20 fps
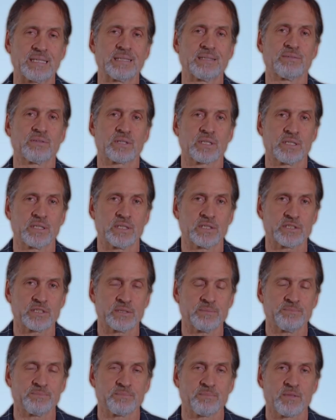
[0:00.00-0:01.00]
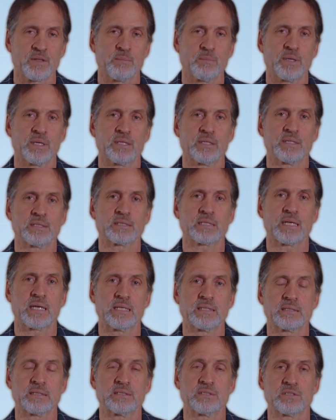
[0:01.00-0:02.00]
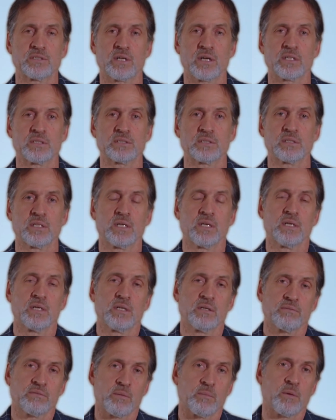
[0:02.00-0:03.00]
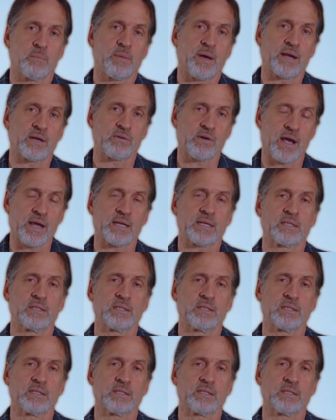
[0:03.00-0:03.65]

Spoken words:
liver condition, but in this case it starts from a pancreatic